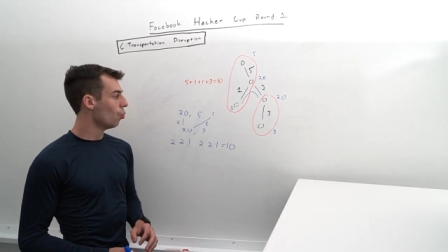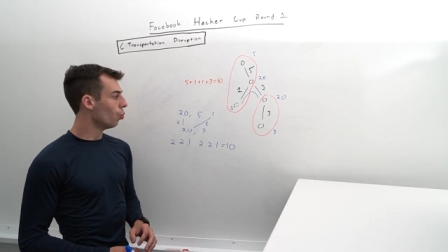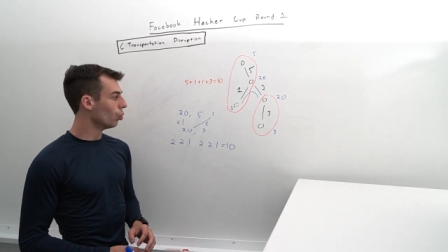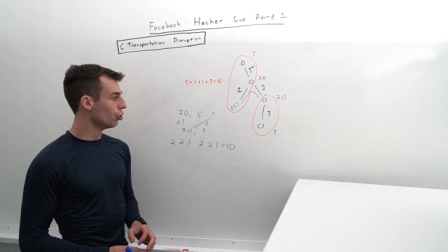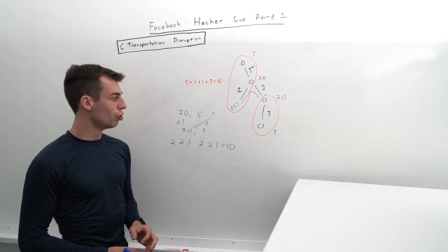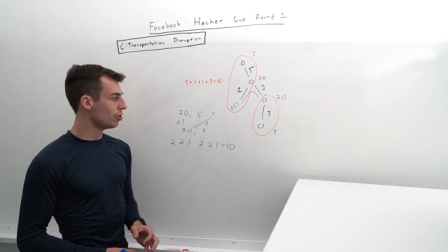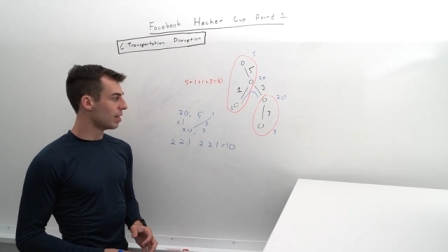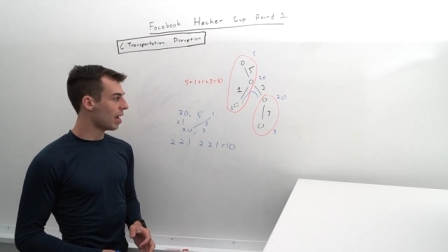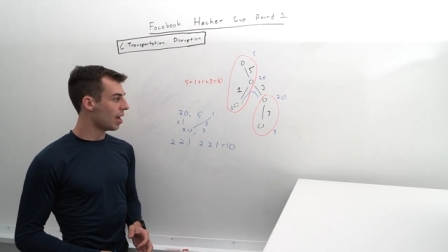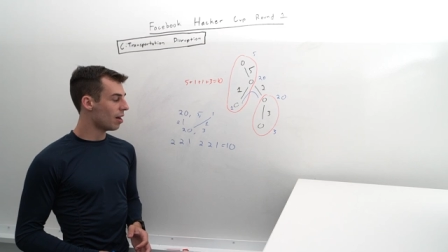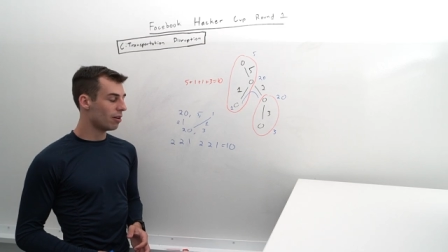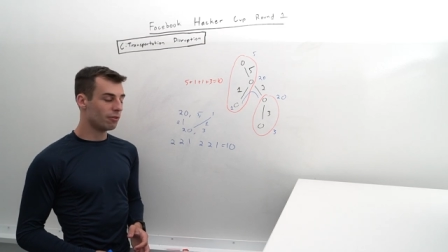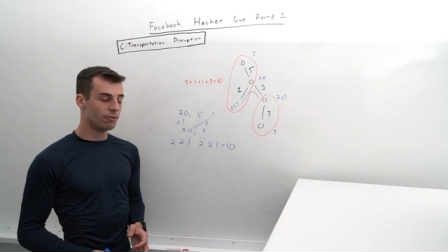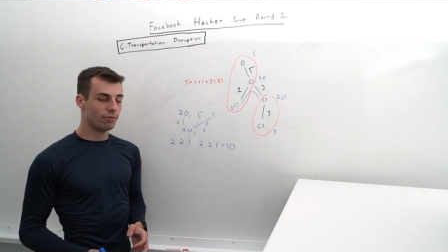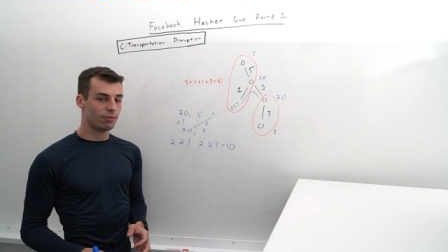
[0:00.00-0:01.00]
we'll just
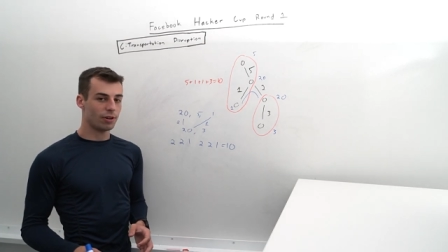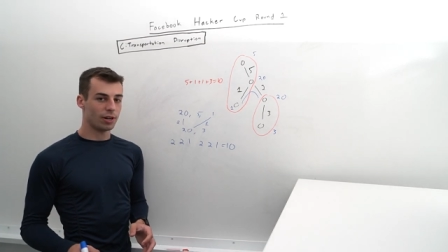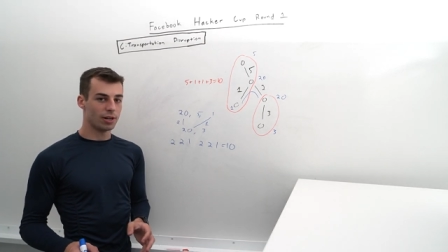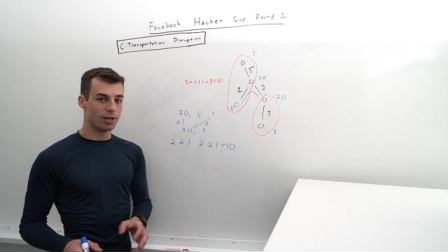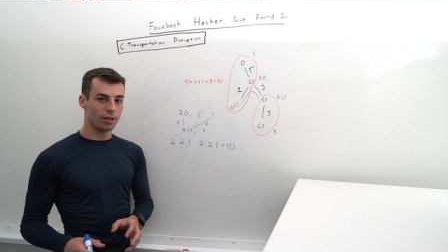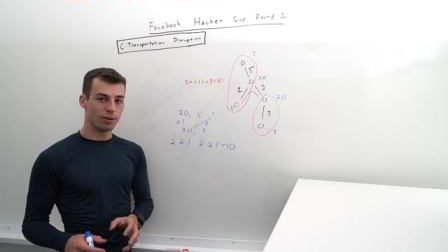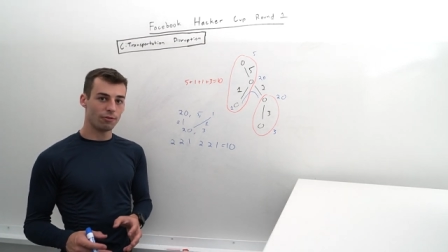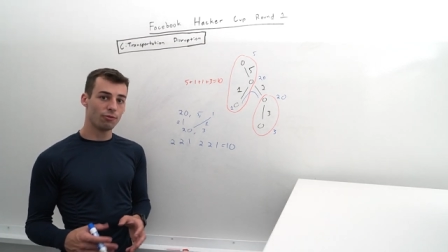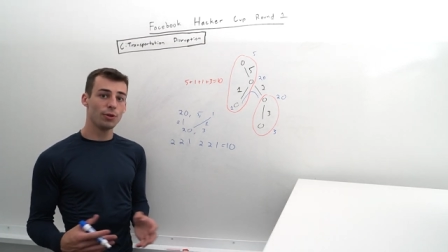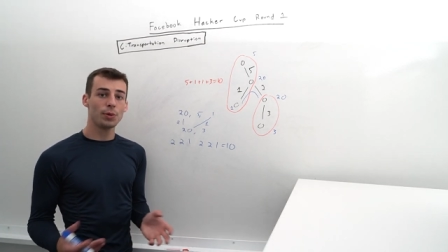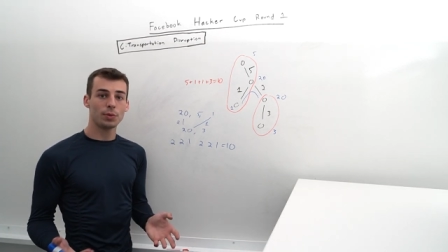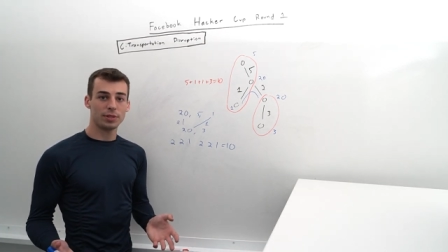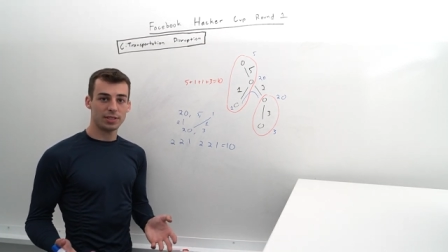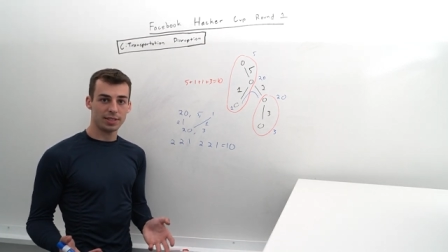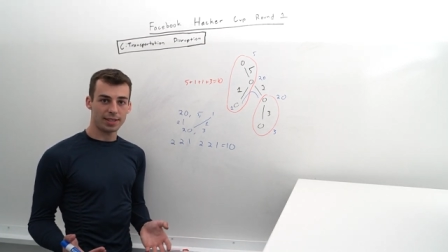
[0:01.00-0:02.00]
have a
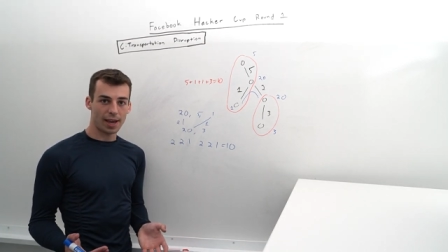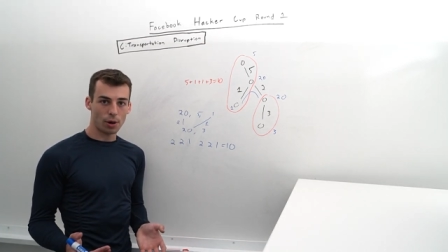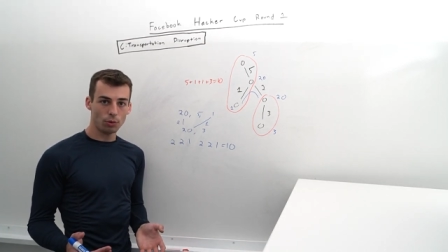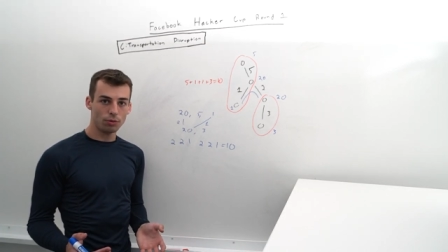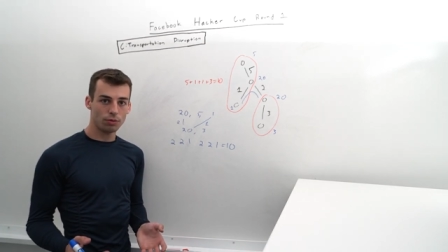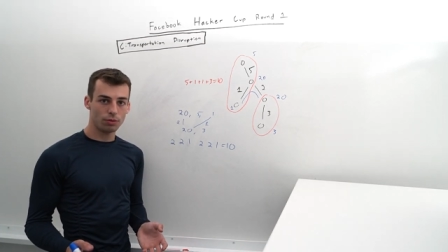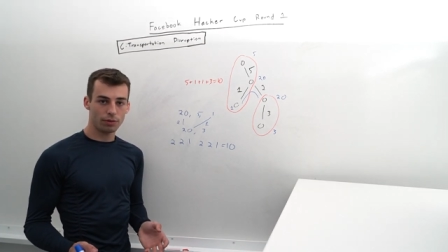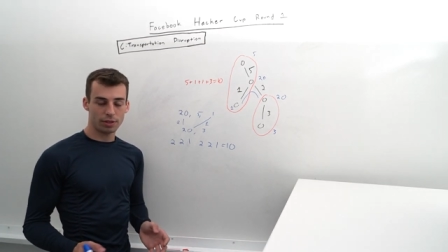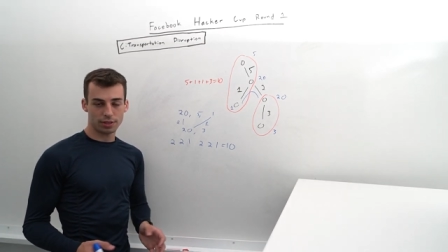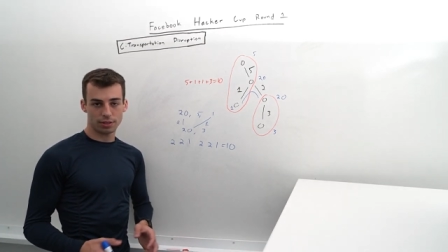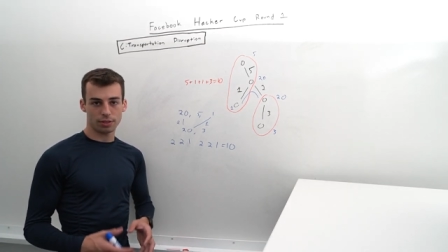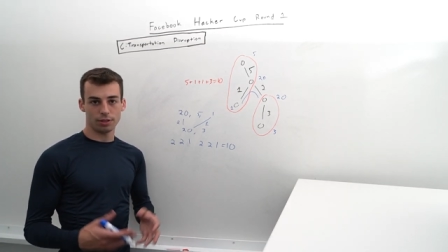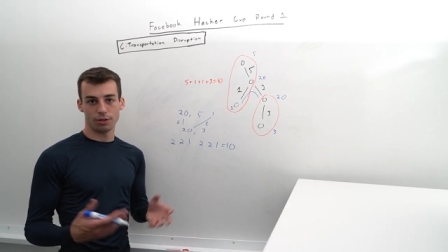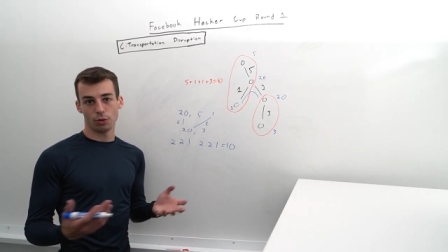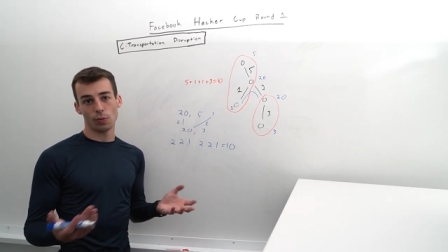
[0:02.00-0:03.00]
frequency count
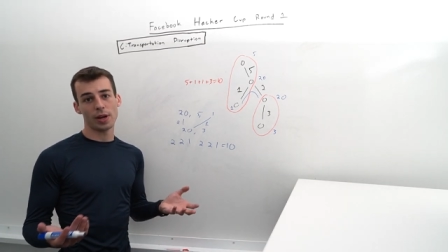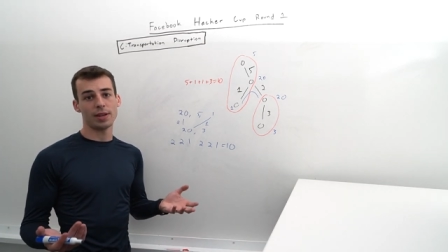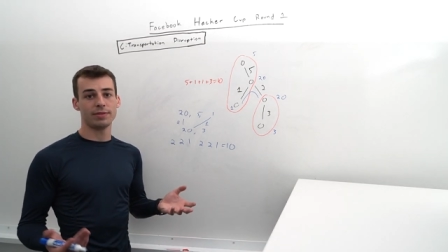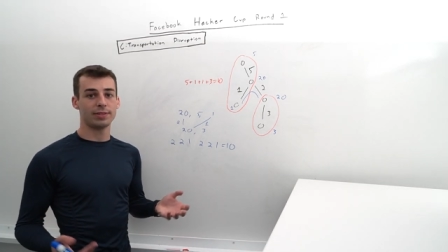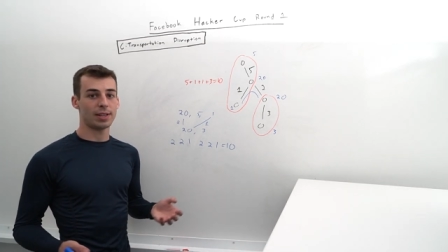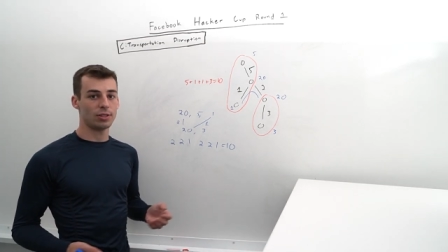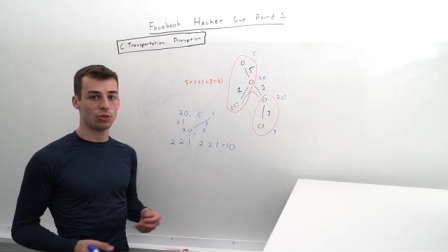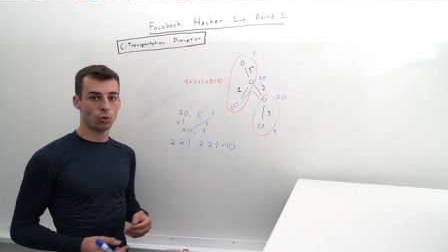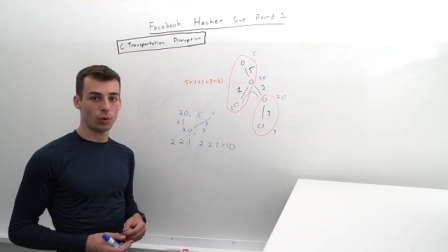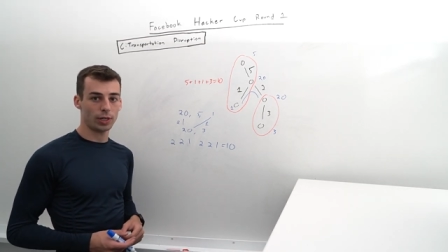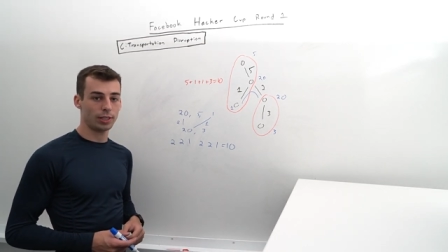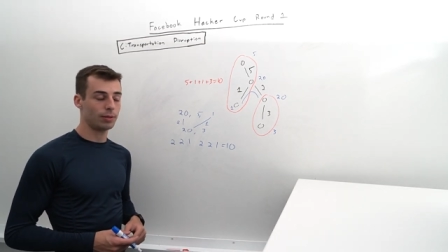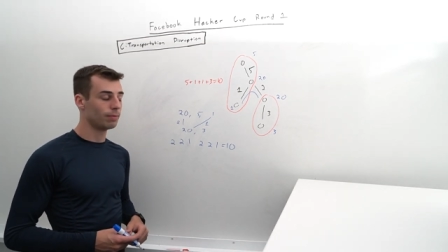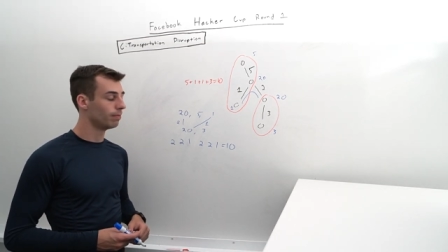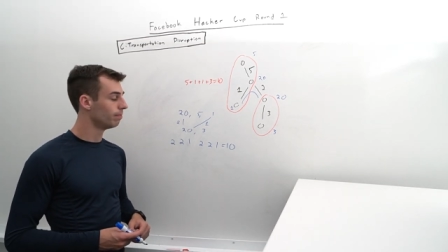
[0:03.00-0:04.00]
that's an array of size
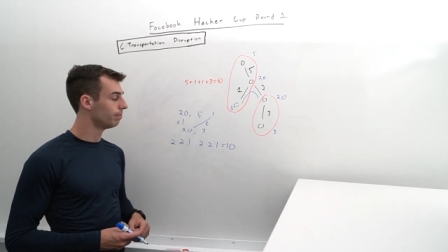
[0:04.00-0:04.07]
20.